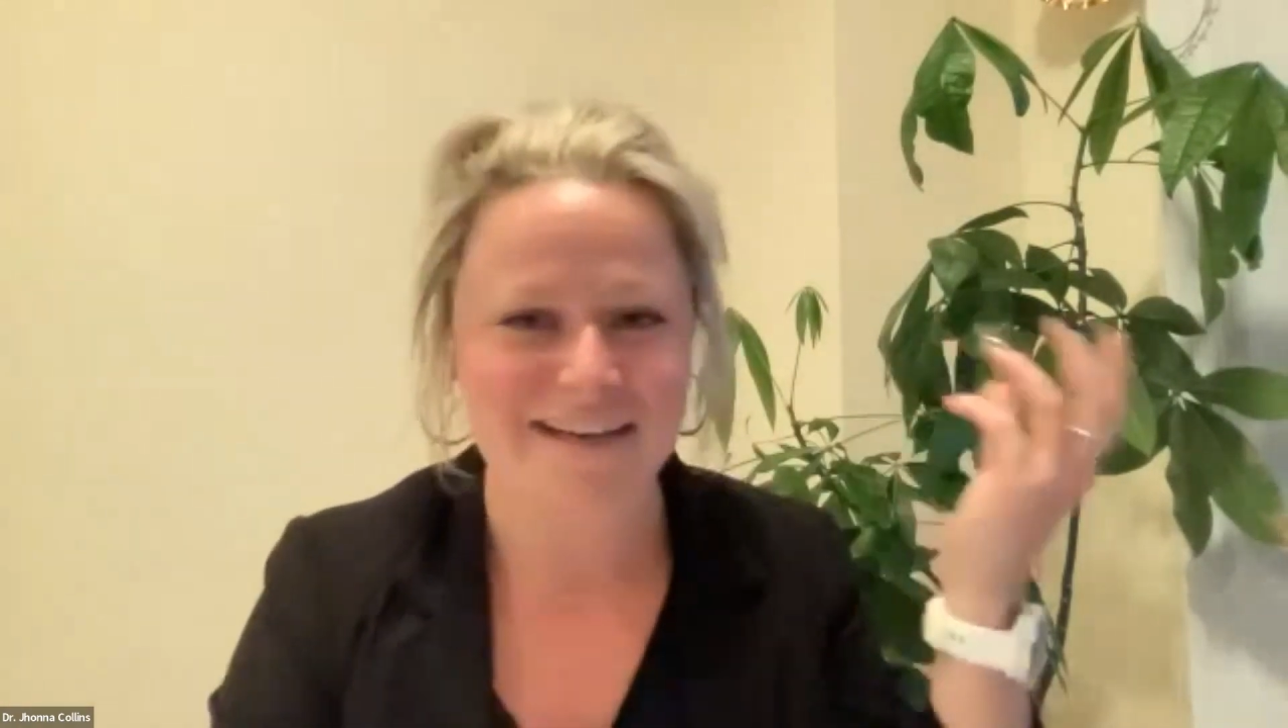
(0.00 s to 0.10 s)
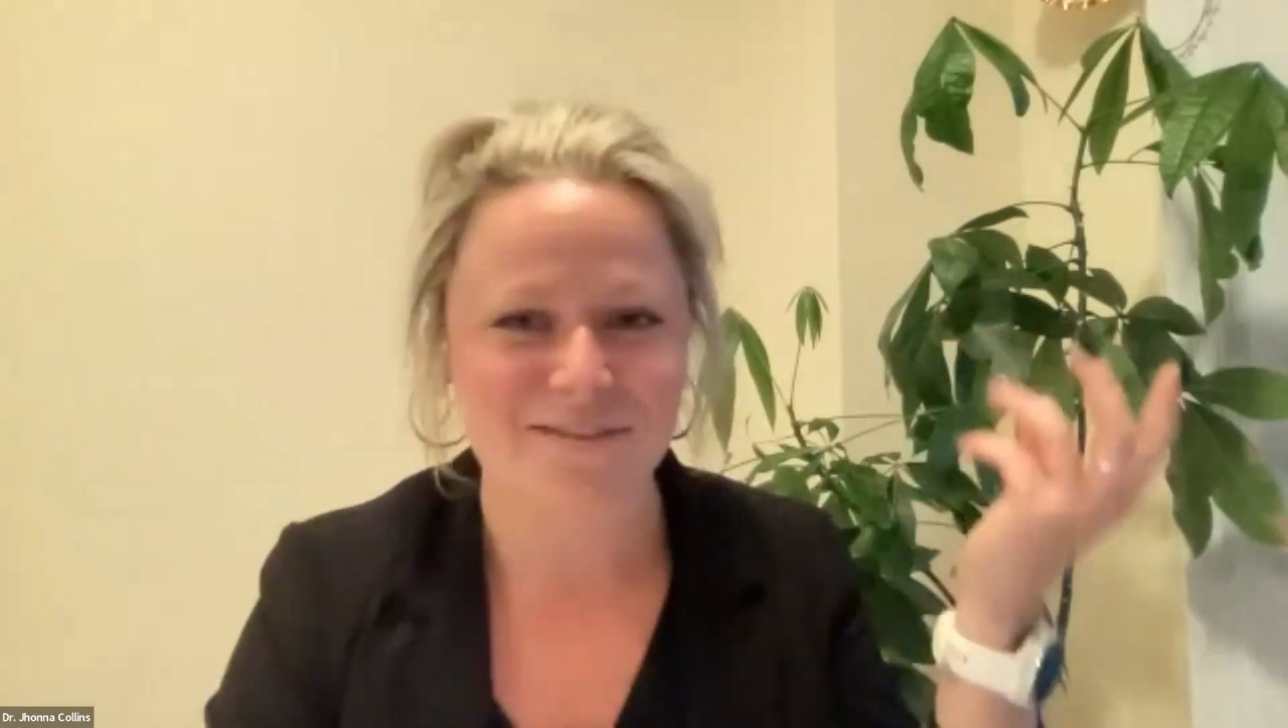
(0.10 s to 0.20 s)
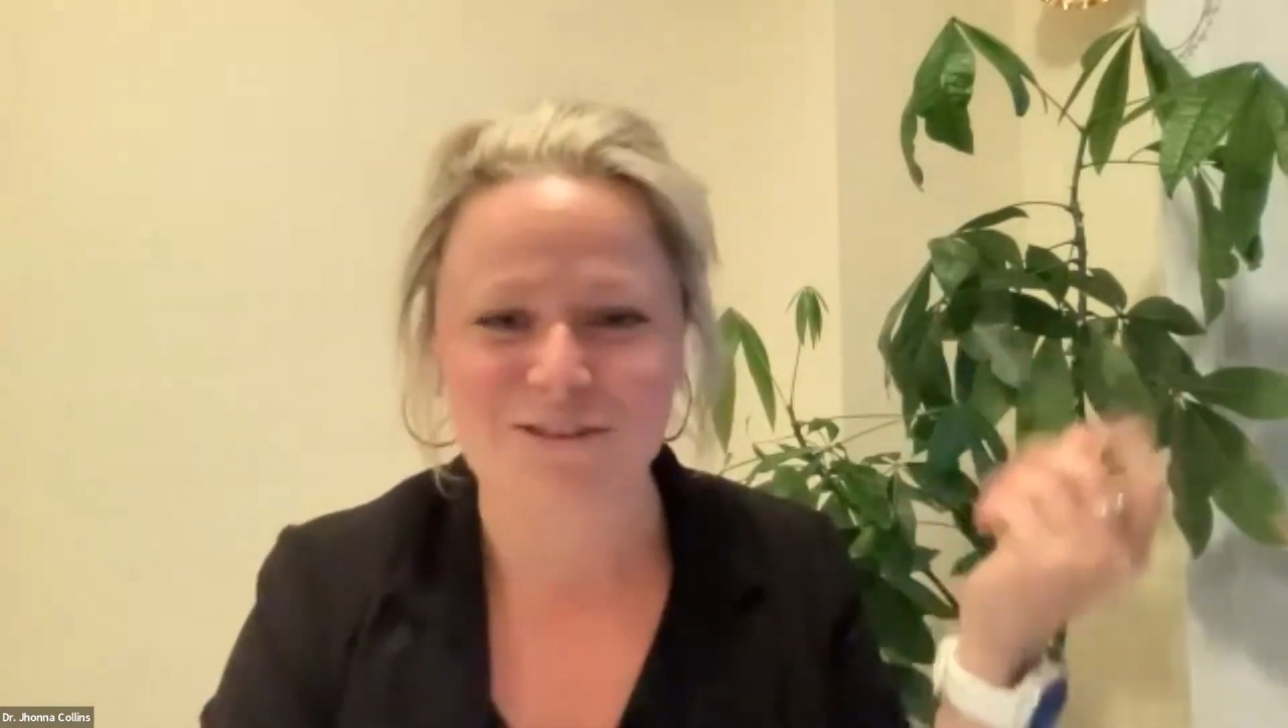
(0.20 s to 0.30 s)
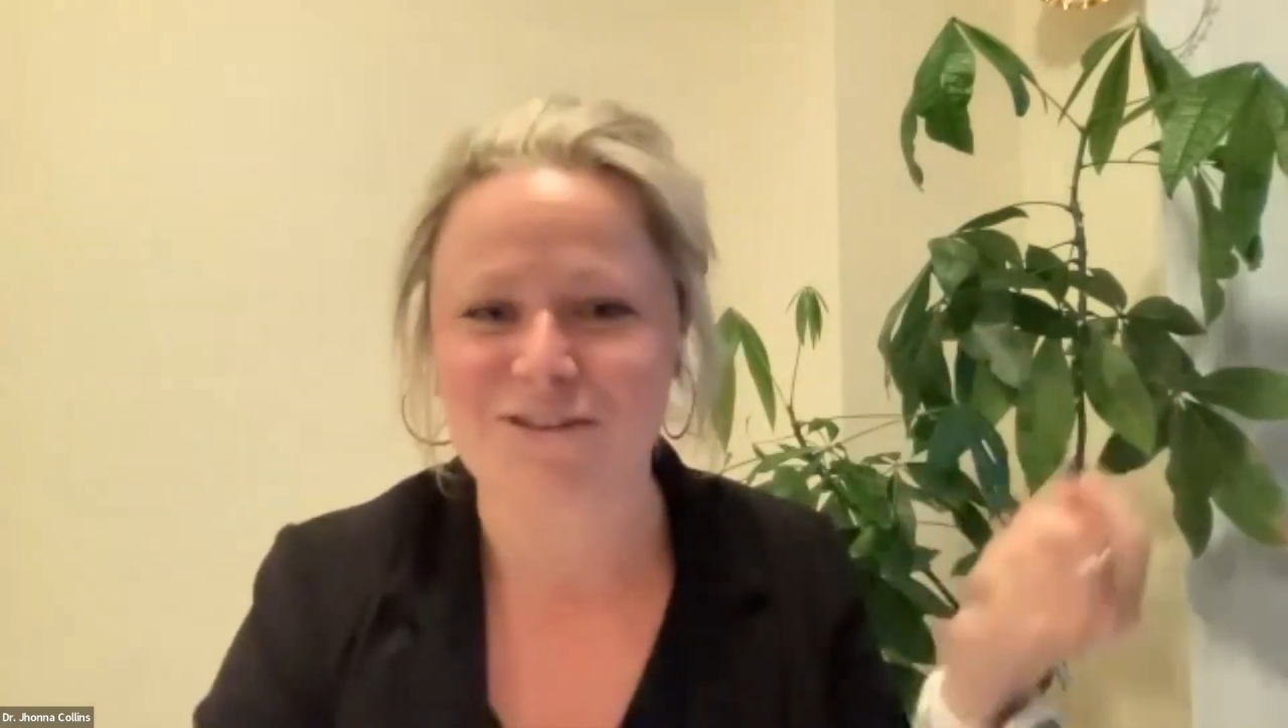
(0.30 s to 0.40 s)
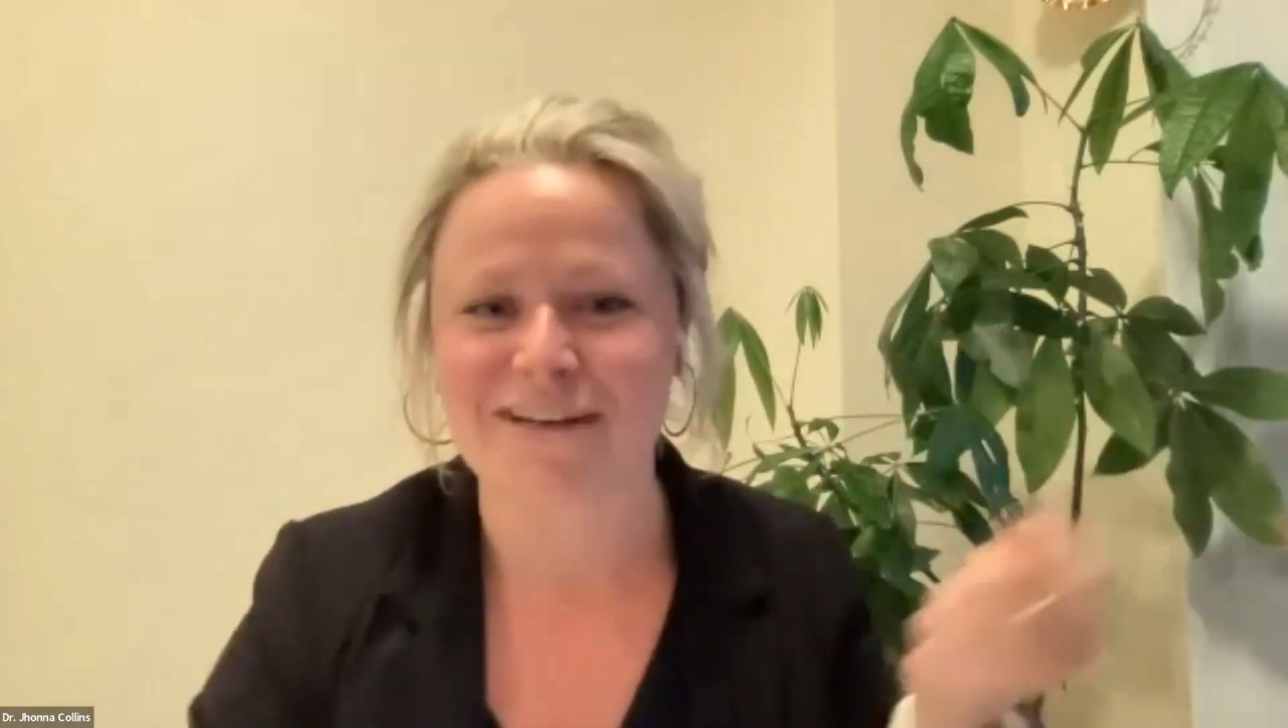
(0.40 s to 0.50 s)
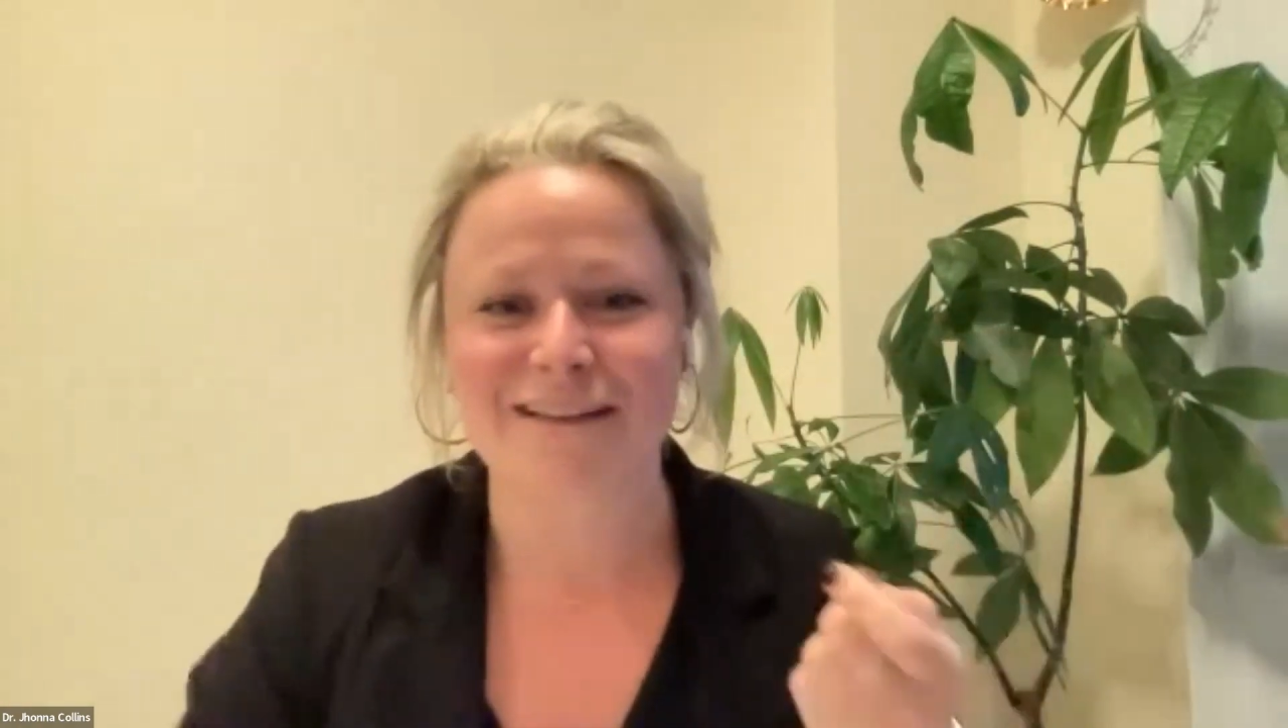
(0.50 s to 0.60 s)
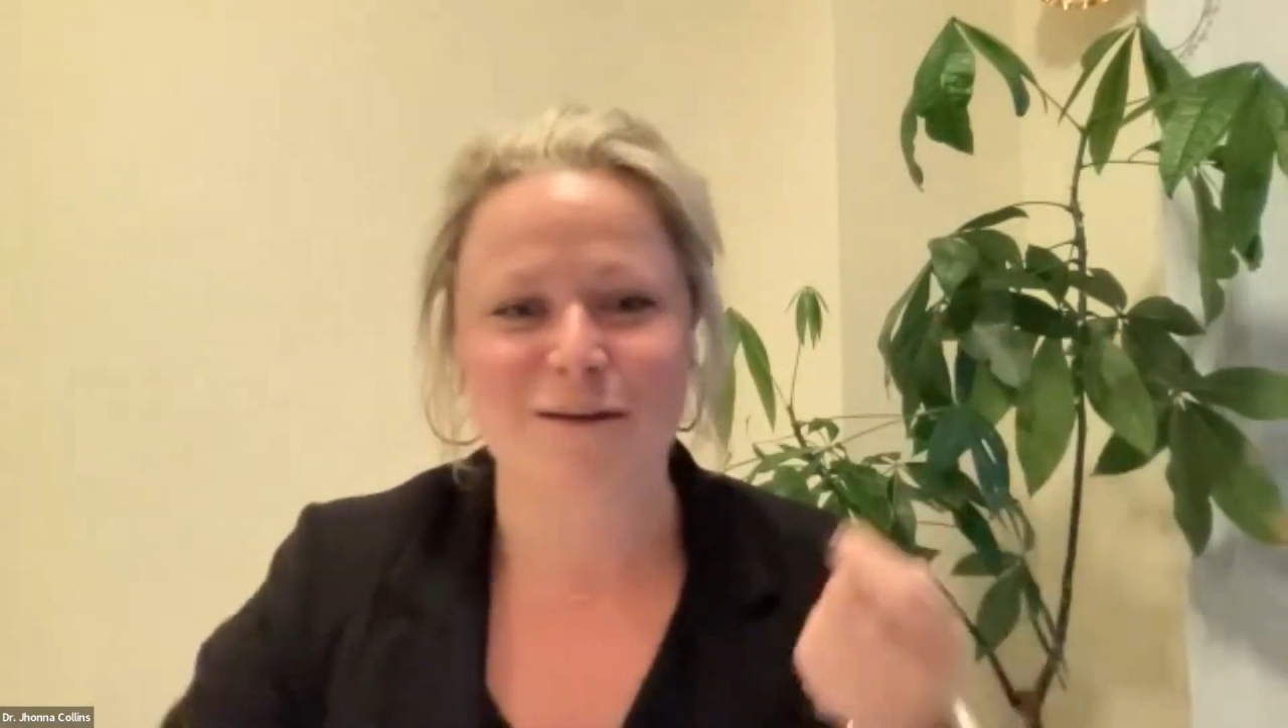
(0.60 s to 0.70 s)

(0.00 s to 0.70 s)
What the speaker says: down the street.